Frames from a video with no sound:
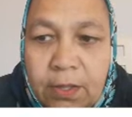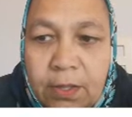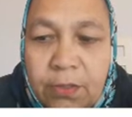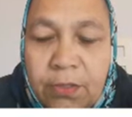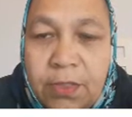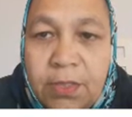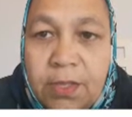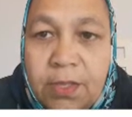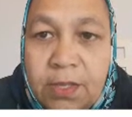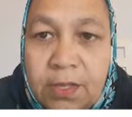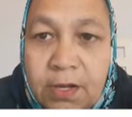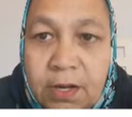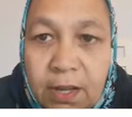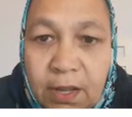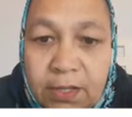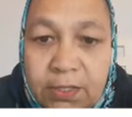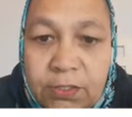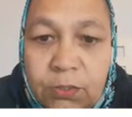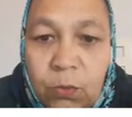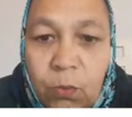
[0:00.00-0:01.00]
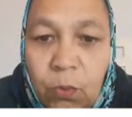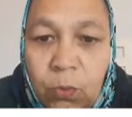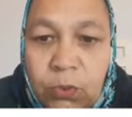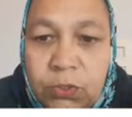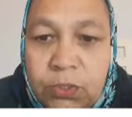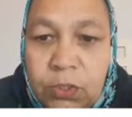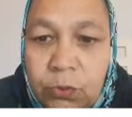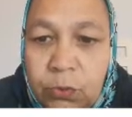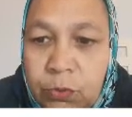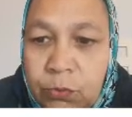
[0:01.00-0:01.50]
The writer
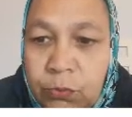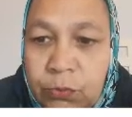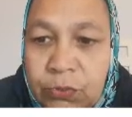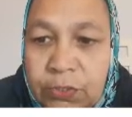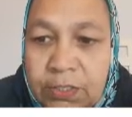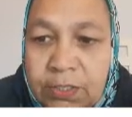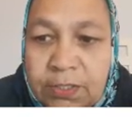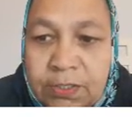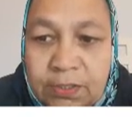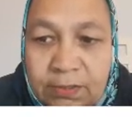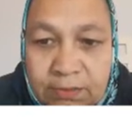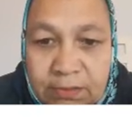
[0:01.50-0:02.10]
also uses